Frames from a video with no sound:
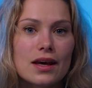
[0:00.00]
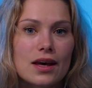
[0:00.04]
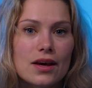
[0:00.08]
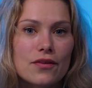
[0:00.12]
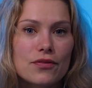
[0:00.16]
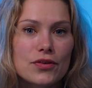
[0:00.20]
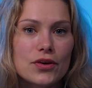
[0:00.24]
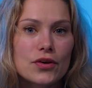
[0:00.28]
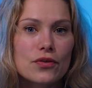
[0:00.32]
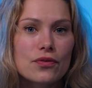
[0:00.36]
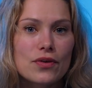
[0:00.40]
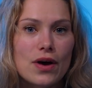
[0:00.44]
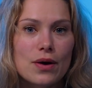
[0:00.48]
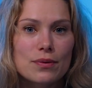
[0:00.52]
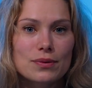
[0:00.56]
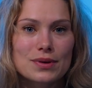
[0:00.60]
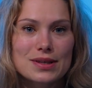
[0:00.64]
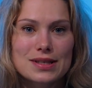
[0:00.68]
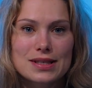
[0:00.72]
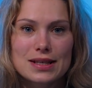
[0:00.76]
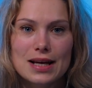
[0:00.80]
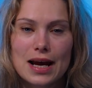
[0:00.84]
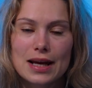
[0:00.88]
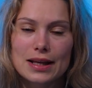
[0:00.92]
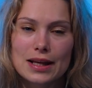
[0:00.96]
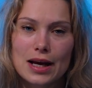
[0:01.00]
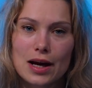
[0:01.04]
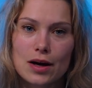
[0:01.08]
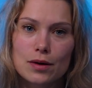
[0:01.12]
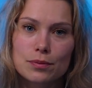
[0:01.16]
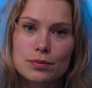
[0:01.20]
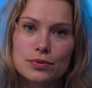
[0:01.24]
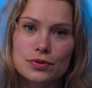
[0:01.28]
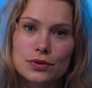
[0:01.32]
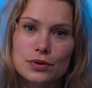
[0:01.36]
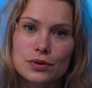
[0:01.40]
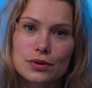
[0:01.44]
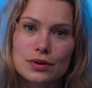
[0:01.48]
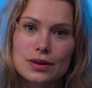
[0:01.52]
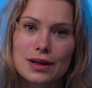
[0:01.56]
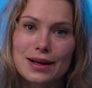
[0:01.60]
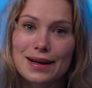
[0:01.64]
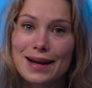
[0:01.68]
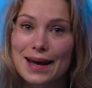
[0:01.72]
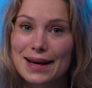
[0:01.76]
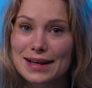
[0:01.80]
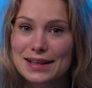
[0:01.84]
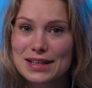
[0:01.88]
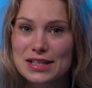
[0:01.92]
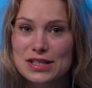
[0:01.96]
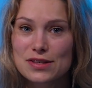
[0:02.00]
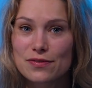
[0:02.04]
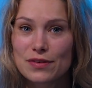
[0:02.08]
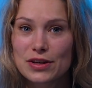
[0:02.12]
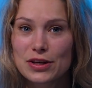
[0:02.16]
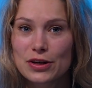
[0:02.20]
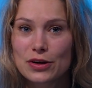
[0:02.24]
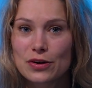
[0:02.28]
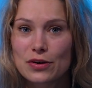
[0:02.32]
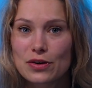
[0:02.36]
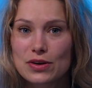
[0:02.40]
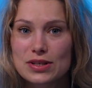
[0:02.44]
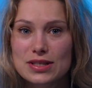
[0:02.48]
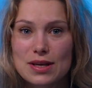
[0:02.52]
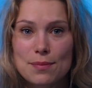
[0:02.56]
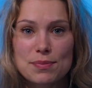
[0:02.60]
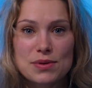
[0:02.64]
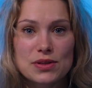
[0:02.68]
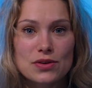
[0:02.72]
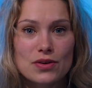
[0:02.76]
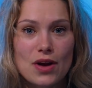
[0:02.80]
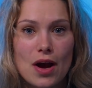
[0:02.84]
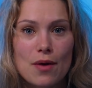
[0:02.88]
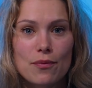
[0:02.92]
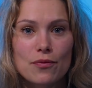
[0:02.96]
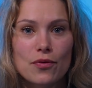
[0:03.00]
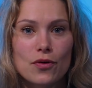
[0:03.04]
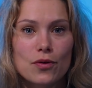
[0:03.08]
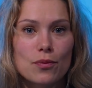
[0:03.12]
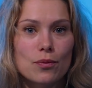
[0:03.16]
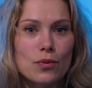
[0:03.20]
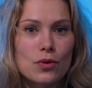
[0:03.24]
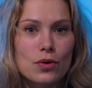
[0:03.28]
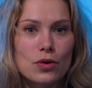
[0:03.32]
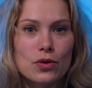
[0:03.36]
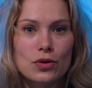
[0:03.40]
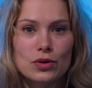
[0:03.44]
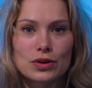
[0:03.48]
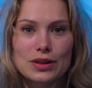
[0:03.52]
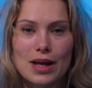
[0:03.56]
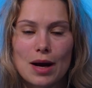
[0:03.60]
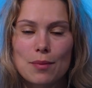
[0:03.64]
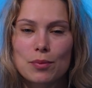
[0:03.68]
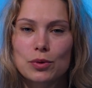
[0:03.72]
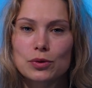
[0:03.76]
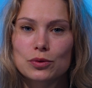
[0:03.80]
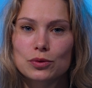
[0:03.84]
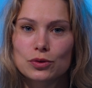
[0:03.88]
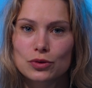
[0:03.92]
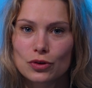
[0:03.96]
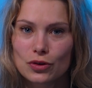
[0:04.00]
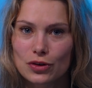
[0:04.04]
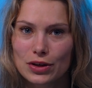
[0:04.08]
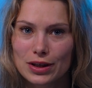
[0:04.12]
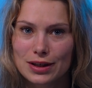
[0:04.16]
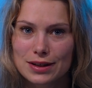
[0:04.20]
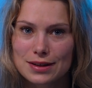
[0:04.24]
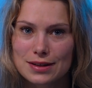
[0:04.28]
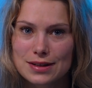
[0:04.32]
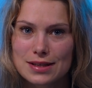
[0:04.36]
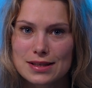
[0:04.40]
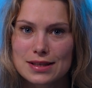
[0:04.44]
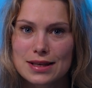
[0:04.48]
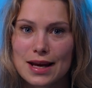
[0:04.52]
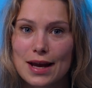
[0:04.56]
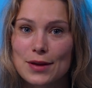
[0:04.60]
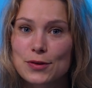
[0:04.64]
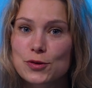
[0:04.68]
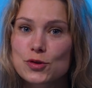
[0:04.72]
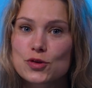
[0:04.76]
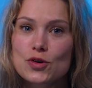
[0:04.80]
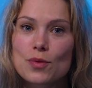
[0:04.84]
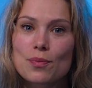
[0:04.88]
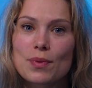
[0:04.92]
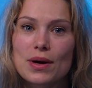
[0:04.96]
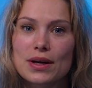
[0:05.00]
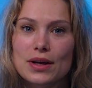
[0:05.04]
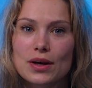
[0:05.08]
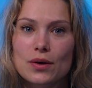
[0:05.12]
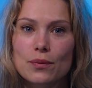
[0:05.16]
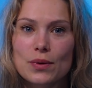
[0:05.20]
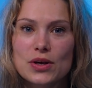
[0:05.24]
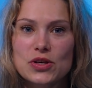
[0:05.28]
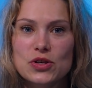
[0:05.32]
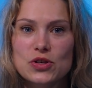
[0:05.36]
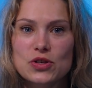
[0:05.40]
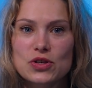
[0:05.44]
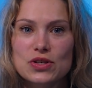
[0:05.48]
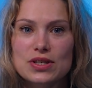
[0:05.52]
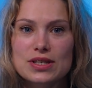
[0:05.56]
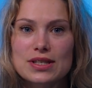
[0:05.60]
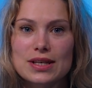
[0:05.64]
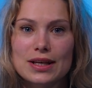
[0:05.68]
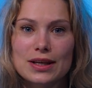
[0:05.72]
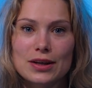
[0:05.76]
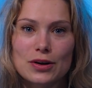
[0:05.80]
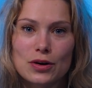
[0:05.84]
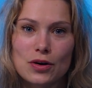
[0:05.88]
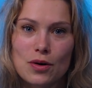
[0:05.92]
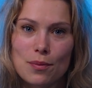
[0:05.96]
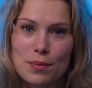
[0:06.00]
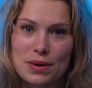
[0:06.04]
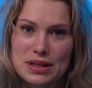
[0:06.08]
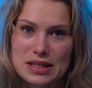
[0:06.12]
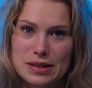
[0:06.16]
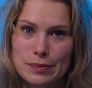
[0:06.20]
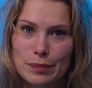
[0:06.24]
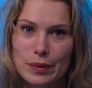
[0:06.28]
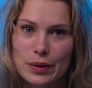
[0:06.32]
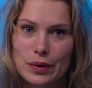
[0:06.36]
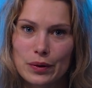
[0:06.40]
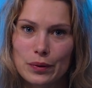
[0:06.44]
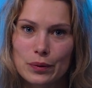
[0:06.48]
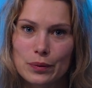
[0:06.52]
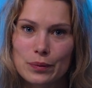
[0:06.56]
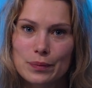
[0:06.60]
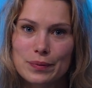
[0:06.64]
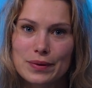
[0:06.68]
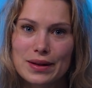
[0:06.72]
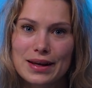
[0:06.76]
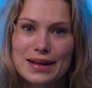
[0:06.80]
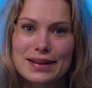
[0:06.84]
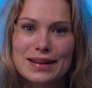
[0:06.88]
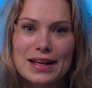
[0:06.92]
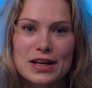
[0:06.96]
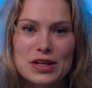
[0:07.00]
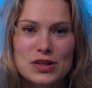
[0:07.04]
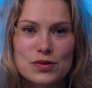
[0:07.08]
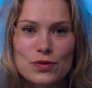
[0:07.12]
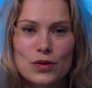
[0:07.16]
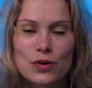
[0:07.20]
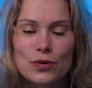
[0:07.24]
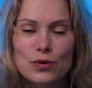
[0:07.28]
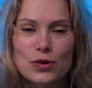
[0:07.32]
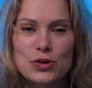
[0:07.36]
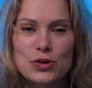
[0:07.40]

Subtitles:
If you found this guide helpful, like this video, subscribe for more Contabo tutorials, and drop any questions in the comments below. Thanks for